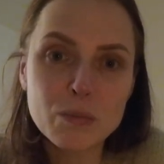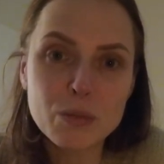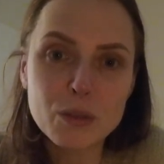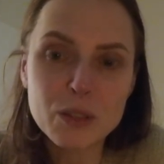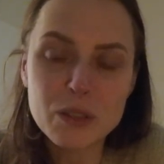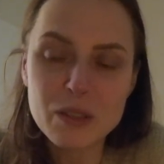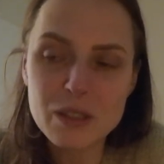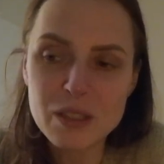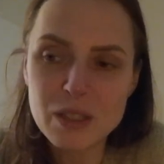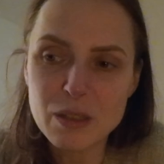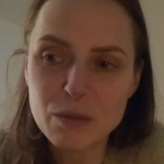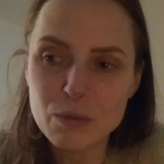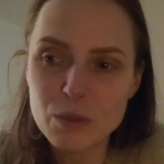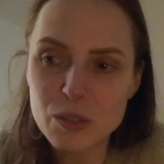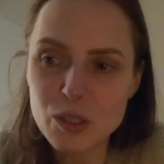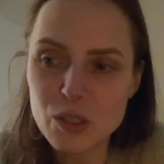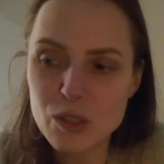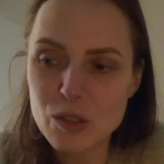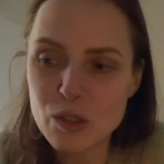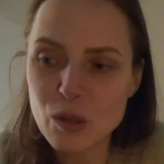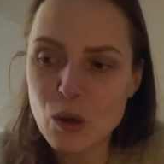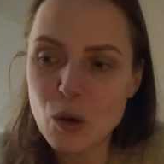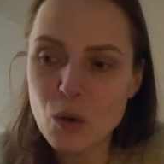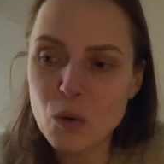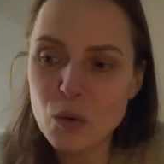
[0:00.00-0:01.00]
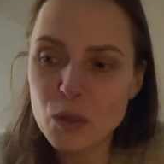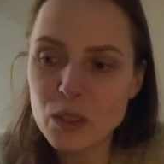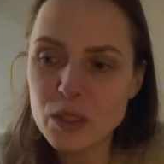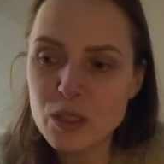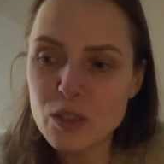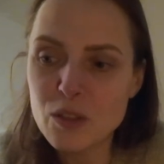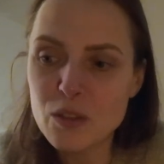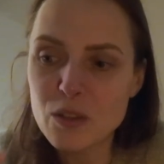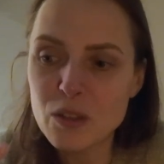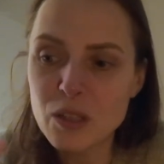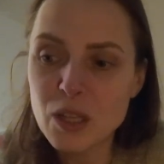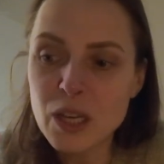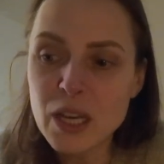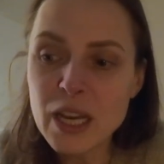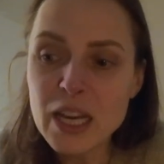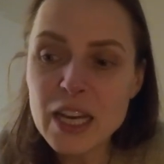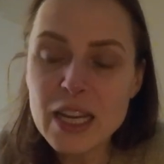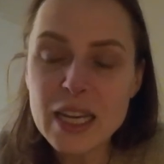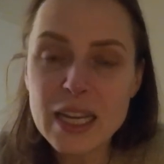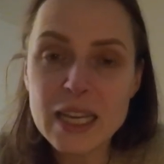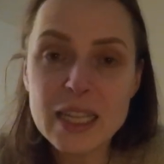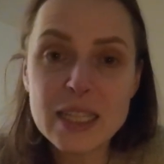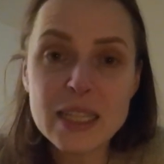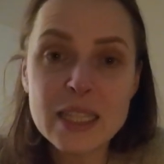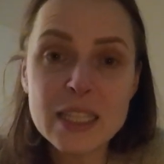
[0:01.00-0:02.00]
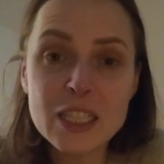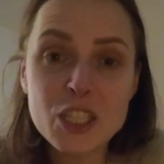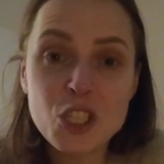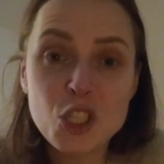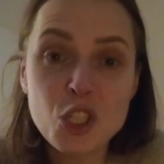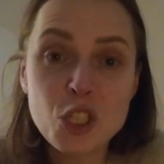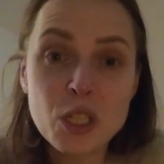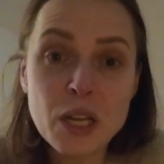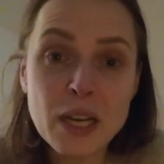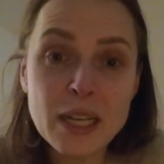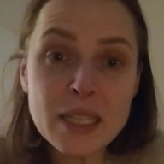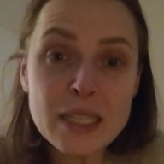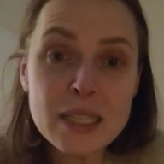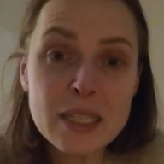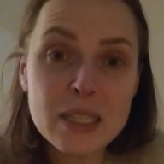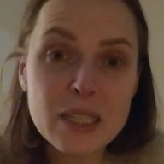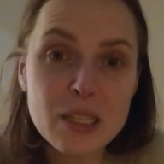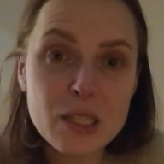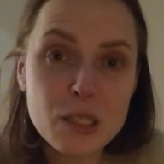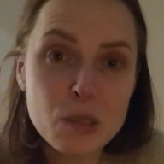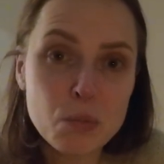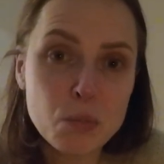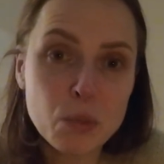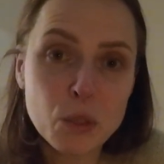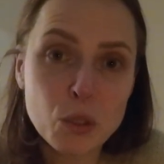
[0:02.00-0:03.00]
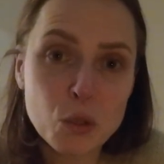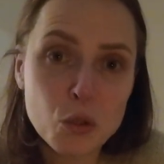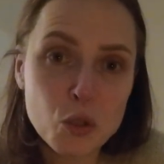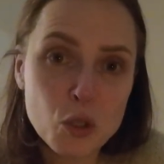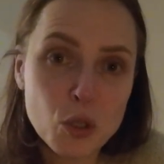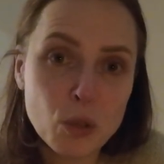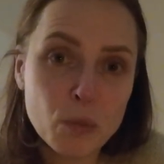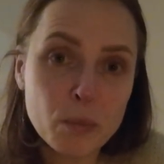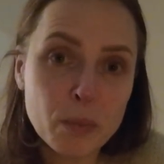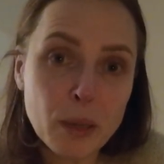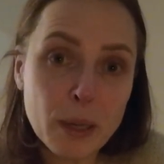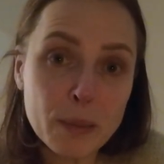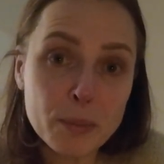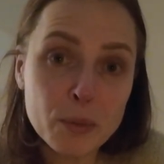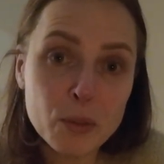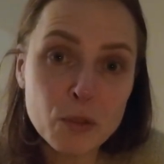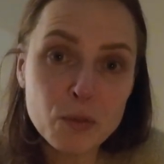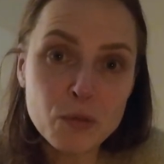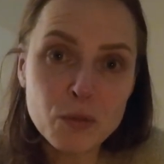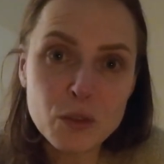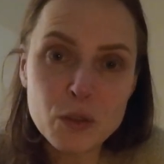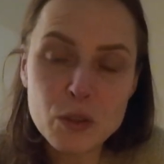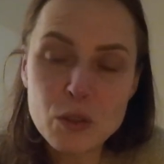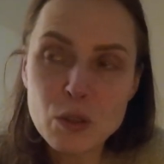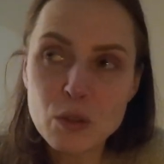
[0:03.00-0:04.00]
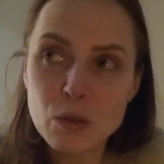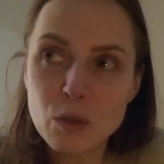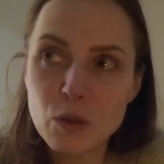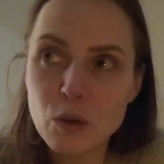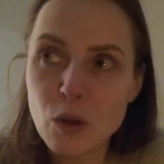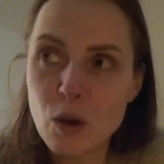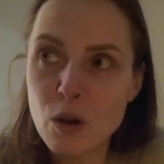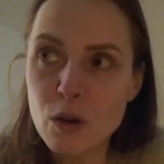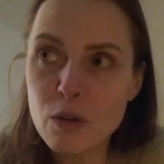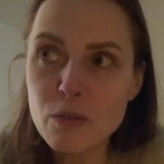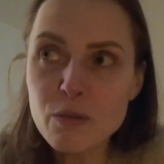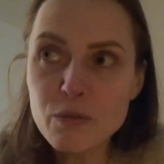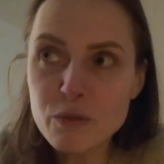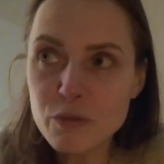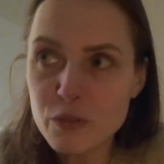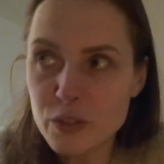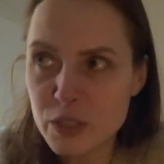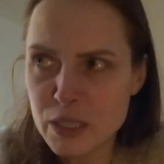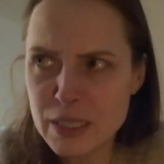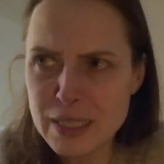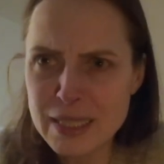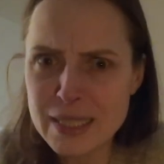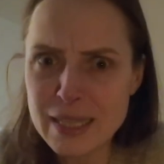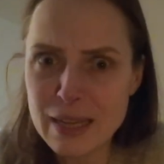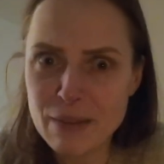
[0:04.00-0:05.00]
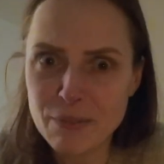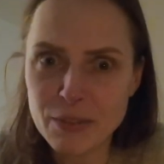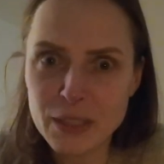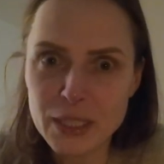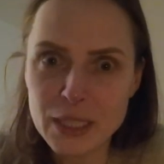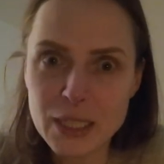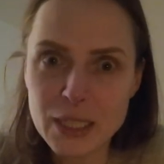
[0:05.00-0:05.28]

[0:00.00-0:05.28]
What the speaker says: because I was so in just a spiritual bubble for so long, for 7